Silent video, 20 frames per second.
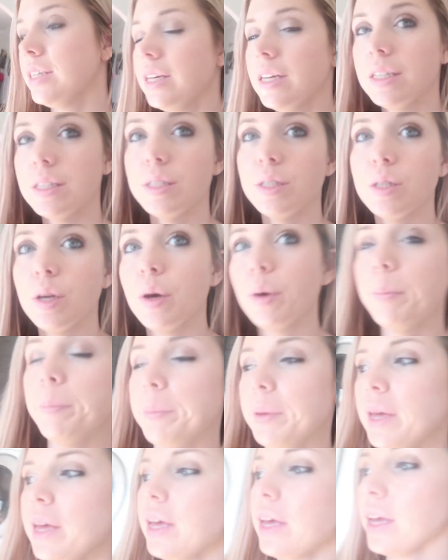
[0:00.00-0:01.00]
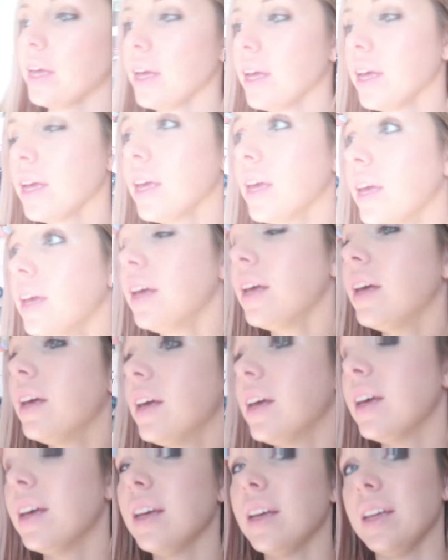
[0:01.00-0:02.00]
Getting so big
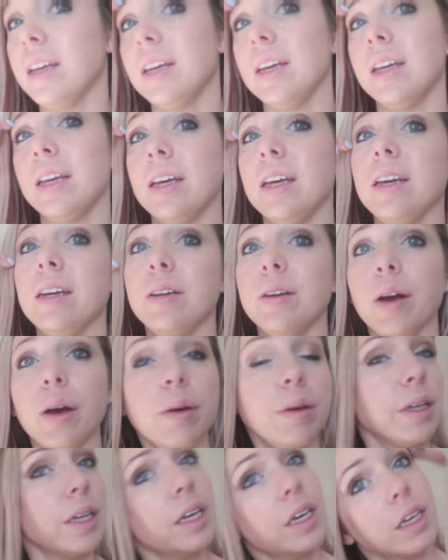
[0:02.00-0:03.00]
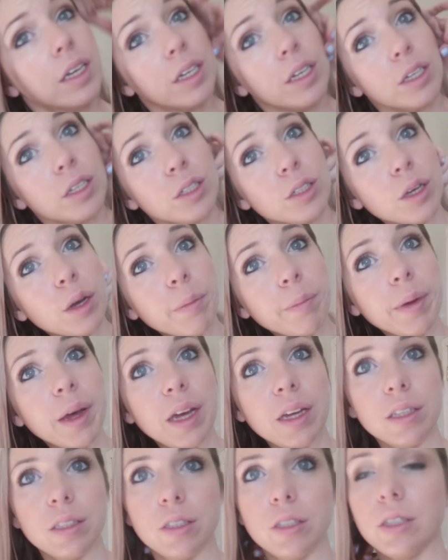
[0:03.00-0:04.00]
and growing so
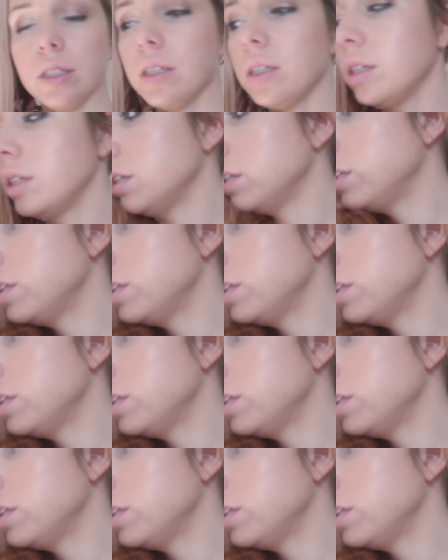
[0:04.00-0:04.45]
much.